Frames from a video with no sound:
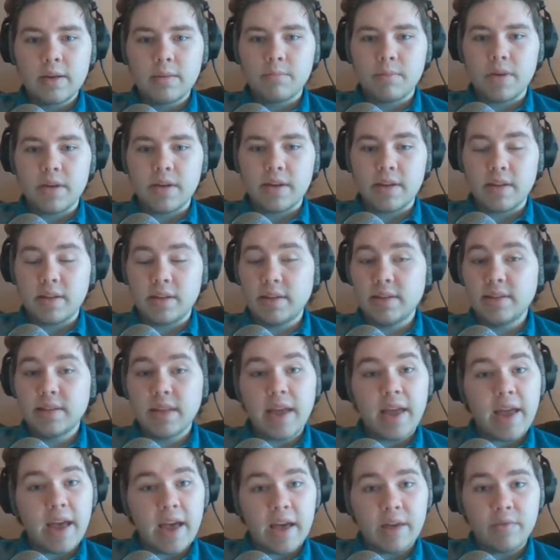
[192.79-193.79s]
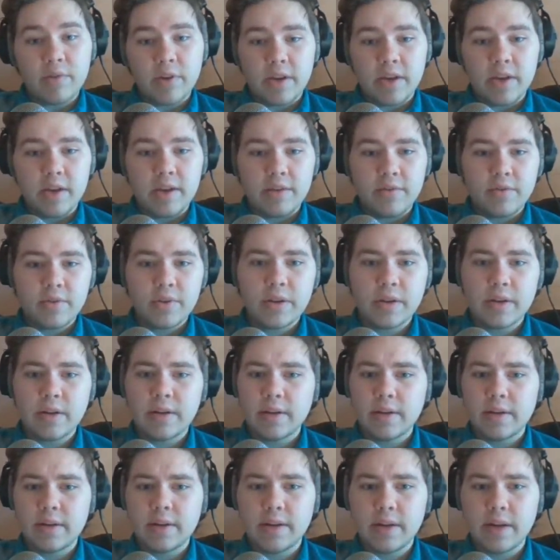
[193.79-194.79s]
but at least they have a cave.
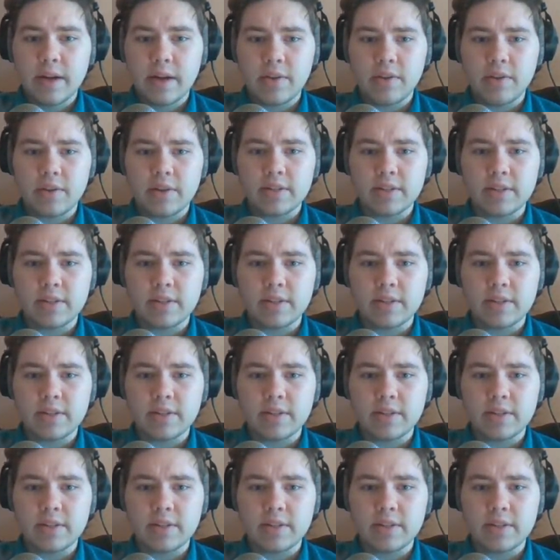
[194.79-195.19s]
I think